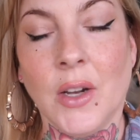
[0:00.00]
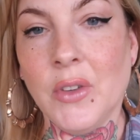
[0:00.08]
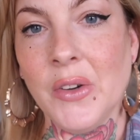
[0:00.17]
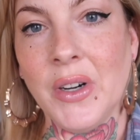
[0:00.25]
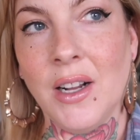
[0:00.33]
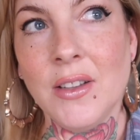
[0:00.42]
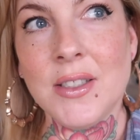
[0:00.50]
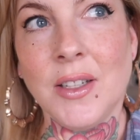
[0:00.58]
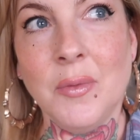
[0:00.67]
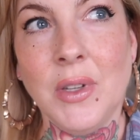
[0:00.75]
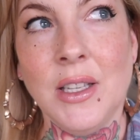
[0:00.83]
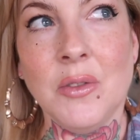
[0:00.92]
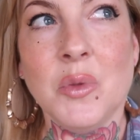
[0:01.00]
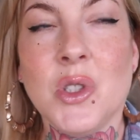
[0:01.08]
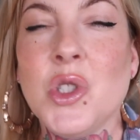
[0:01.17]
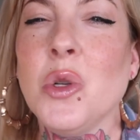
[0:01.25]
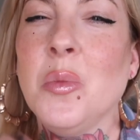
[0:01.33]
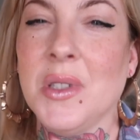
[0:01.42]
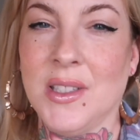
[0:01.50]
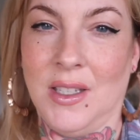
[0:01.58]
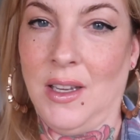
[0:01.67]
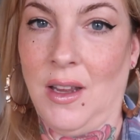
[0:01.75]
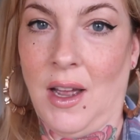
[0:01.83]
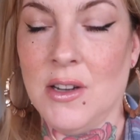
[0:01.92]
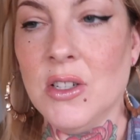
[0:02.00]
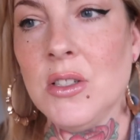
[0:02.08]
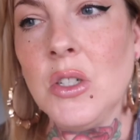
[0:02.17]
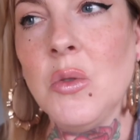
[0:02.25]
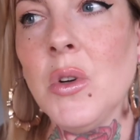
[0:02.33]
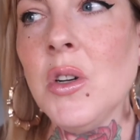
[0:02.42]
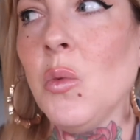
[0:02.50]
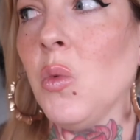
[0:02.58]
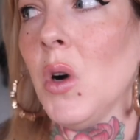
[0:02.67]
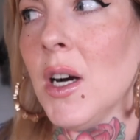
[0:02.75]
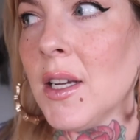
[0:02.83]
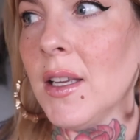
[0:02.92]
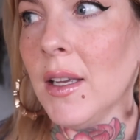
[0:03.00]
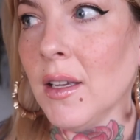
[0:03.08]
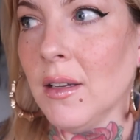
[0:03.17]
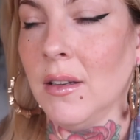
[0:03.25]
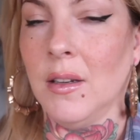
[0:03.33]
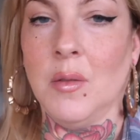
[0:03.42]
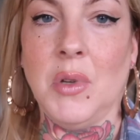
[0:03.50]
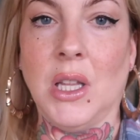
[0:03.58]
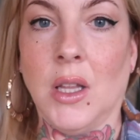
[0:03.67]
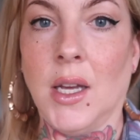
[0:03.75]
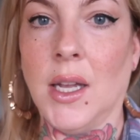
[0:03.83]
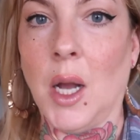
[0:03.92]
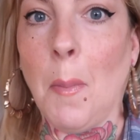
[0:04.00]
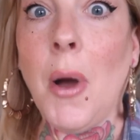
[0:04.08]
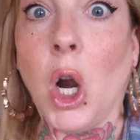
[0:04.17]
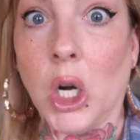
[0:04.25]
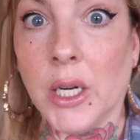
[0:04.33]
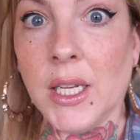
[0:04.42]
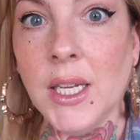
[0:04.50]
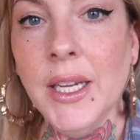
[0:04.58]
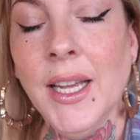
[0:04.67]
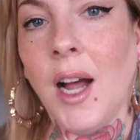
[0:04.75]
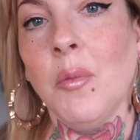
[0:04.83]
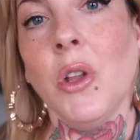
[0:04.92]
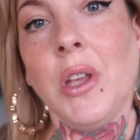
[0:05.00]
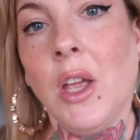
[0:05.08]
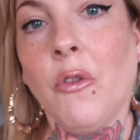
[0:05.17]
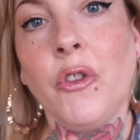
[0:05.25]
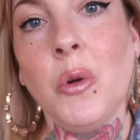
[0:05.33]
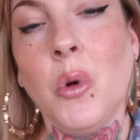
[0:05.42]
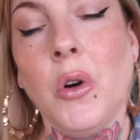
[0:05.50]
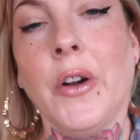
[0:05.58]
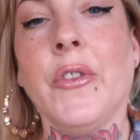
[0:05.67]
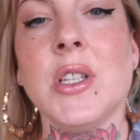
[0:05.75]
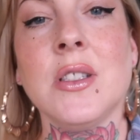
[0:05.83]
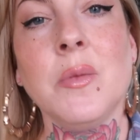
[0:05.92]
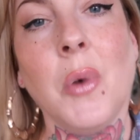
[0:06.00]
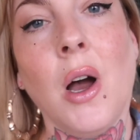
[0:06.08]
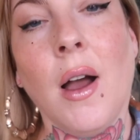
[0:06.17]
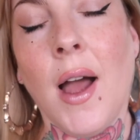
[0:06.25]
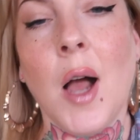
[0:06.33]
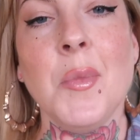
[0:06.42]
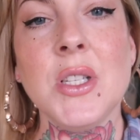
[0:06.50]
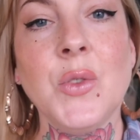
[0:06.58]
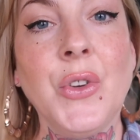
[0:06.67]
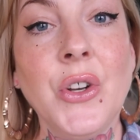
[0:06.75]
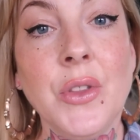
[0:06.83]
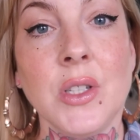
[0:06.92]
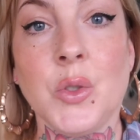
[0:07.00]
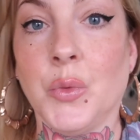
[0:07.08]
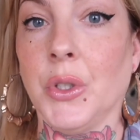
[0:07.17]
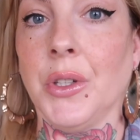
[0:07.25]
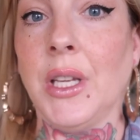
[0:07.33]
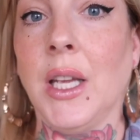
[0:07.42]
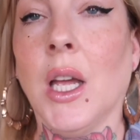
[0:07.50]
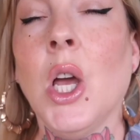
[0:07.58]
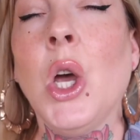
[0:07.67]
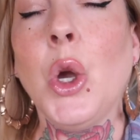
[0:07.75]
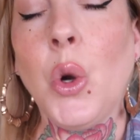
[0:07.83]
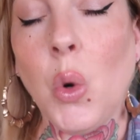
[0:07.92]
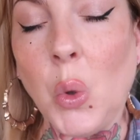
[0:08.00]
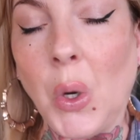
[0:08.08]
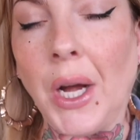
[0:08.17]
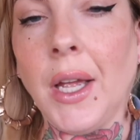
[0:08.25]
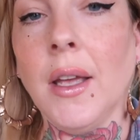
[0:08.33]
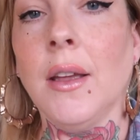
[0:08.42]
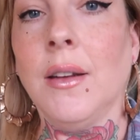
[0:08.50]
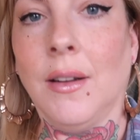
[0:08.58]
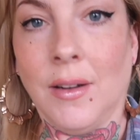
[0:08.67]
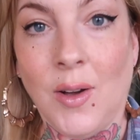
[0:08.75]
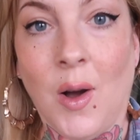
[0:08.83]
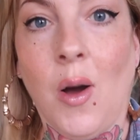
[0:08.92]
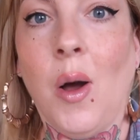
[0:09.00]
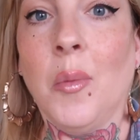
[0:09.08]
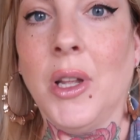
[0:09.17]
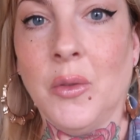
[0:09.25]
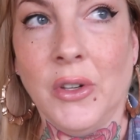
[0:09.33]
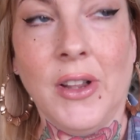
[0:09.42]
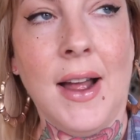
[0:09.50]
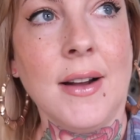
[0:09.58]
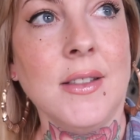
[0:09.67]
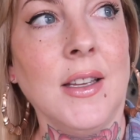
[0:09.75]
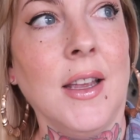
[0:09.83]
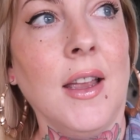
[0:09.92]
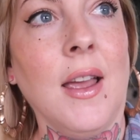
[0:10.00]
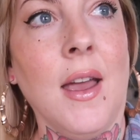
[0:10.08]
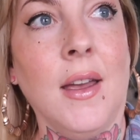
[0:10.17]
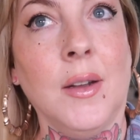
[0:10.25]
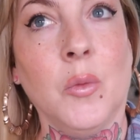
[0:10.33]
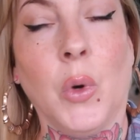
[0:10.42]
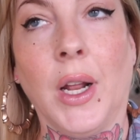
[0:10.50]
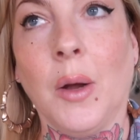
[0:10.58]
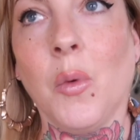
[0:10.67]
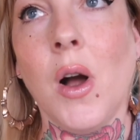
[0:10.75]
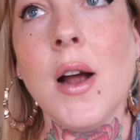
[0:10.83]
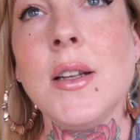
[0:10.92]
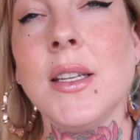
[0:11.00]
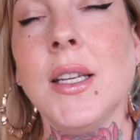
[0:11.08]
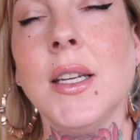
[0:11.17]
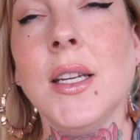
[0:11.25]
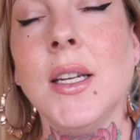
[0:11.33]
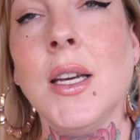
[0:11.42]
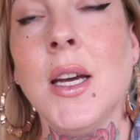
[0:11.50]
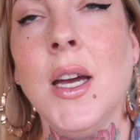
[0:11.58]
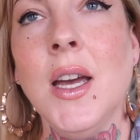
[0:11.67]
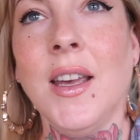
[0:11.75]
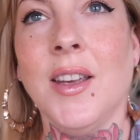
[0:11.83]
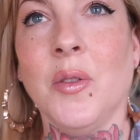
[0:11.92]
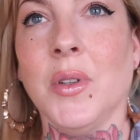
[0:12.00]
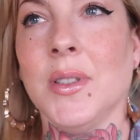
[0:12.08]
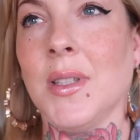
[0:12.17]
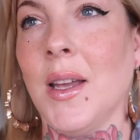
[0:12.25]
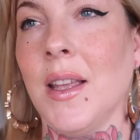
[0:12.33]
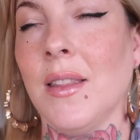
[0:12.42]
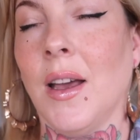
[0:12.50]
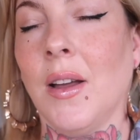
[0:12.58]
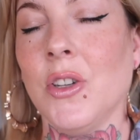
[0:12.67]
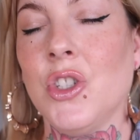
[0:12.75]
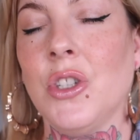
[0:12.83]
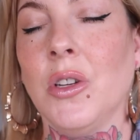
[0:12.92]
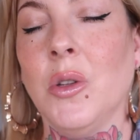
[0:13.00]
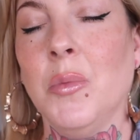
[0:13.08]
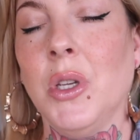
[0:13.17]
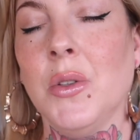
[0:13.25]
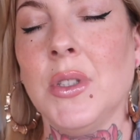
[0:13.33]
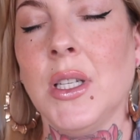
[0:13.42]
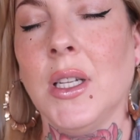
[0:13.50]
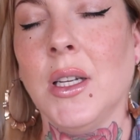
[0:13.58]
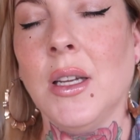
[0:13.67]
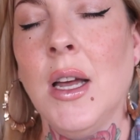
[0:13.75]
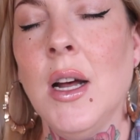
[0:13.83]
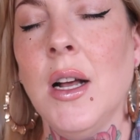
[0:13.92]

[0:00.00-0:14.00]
Everywhere else it was too busy. I just don't want to walk in and it be like a party. I'm looking for more of a spa atmosphere that's really quiet and calm and relaxing. And when I walked in, it was like that chill music.